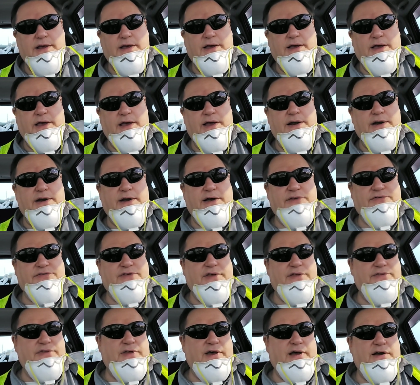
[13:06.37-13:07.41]
And I
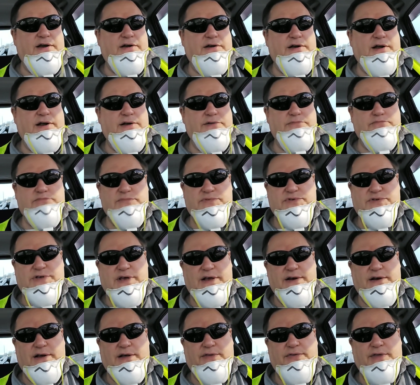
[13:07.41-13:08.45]
said
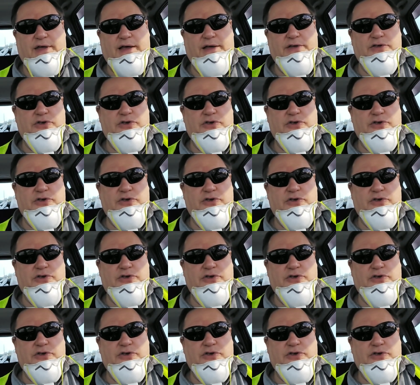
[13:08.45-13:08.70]
on that